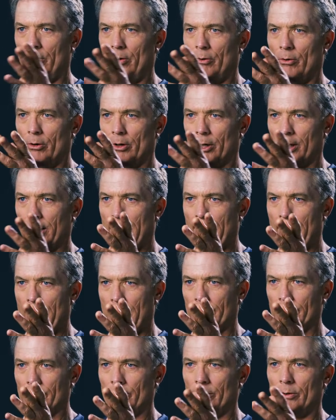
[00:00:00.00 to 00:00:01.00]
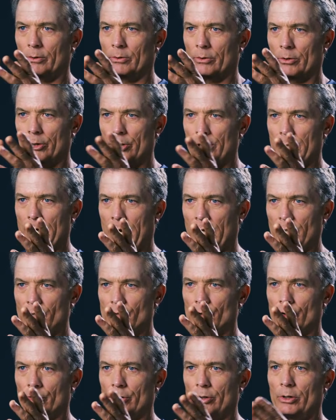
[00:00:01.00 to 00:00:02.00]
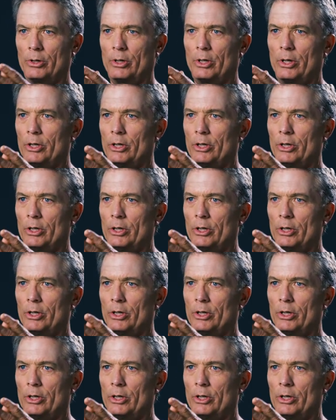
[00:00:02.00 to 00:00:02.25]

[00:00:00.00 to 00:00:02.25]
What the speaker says: or a candle or in nature.